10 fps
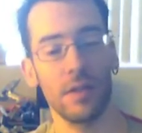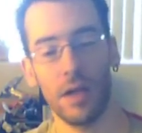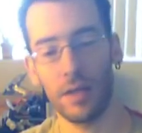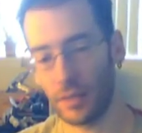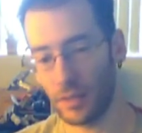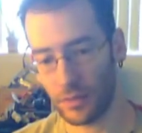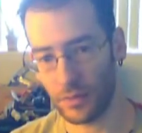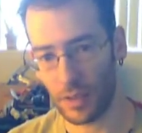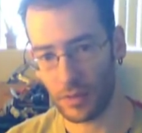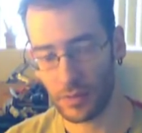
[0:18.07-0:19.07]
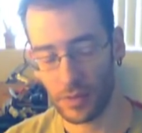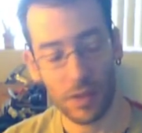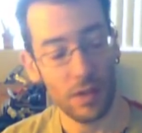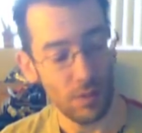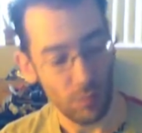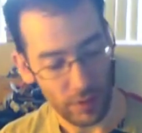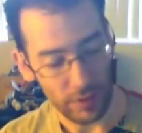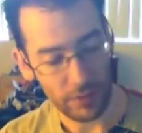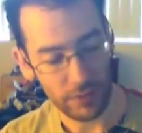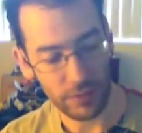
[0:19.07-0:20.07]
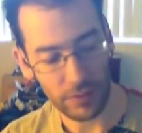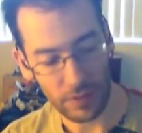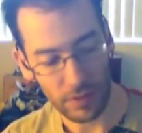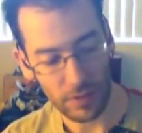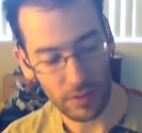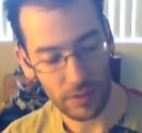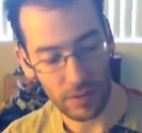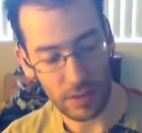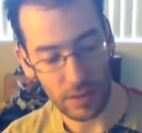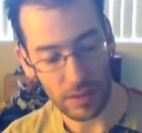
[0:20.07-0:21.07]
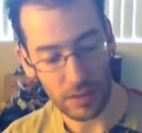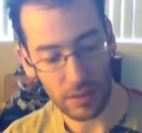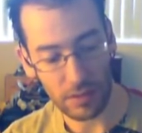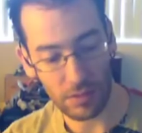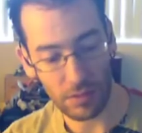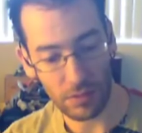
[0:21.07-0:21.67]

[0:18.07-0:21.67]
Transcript: on the internet with the